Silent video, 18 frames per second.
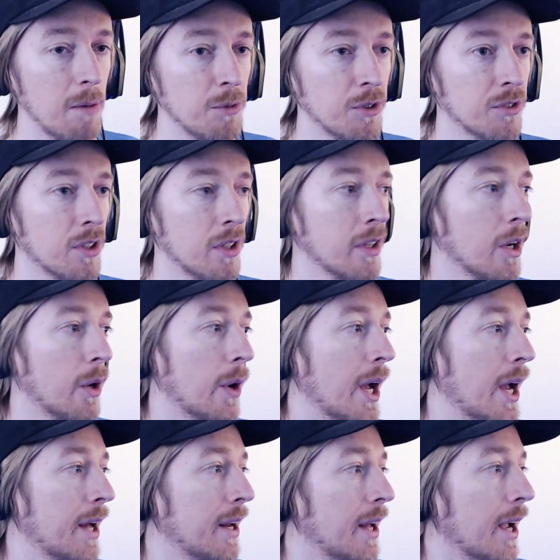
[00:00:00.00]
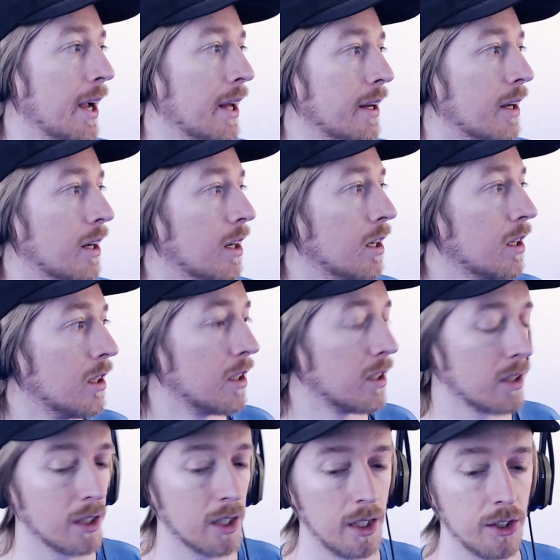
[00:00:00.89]
I'm just going to go ahead and
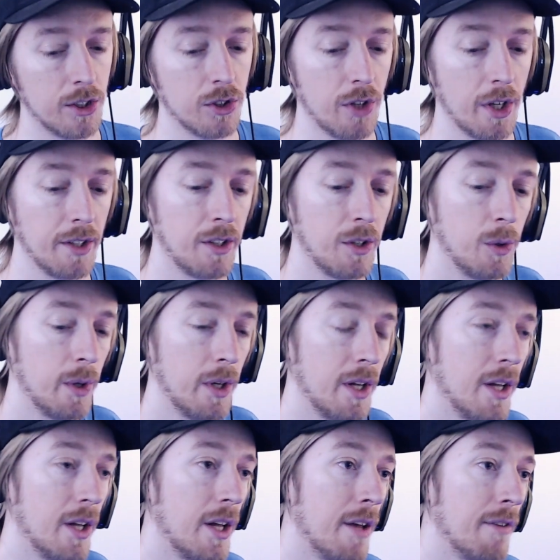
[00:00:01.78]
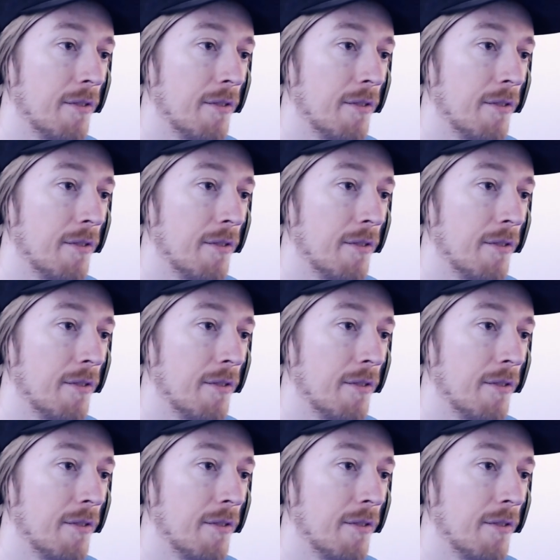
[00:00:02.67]
cut straight to it.